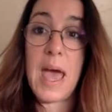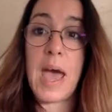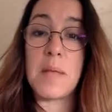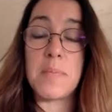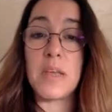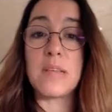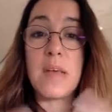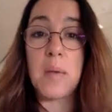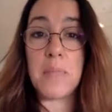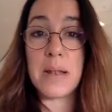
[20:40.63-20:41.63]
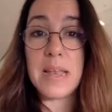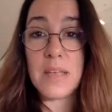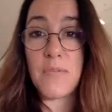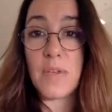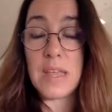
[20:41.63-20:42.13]
And because I
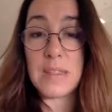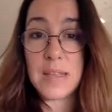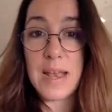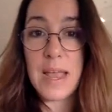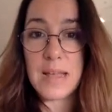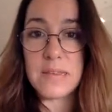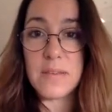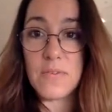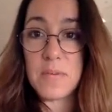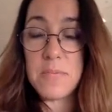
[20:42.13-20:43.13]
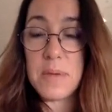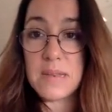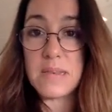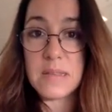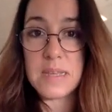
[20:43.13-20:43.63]
believe in the collective compared
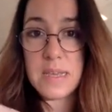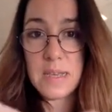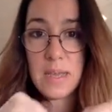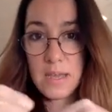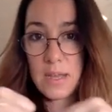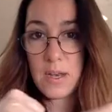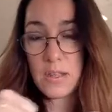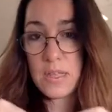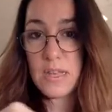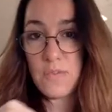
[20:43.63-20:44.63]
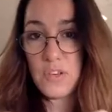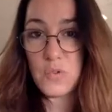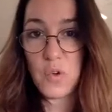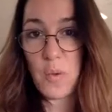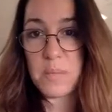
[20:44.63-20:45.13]
to the, you know, the individual
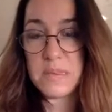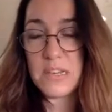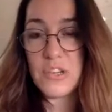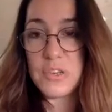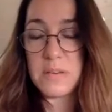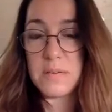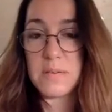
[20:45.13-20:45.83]
competition.